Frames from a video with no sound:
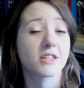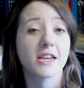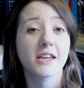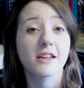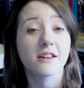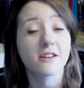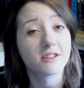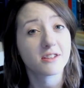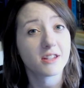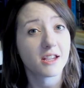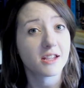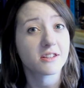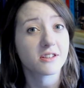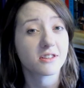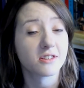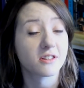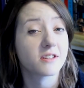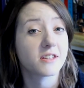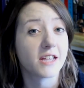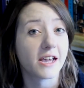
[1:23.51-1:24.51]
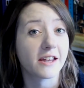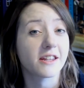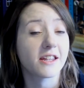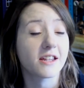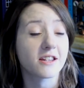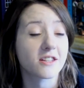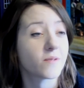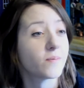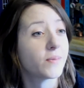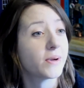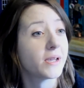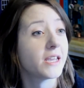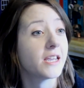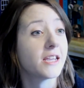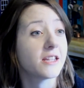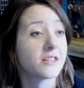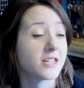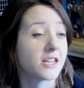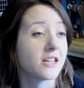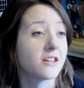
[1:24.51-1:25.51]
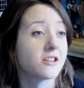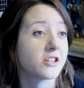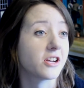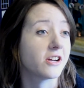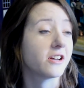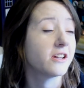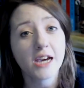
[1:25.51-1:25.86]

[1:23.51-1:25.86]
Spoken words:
He insists that Danny is a PE teacher.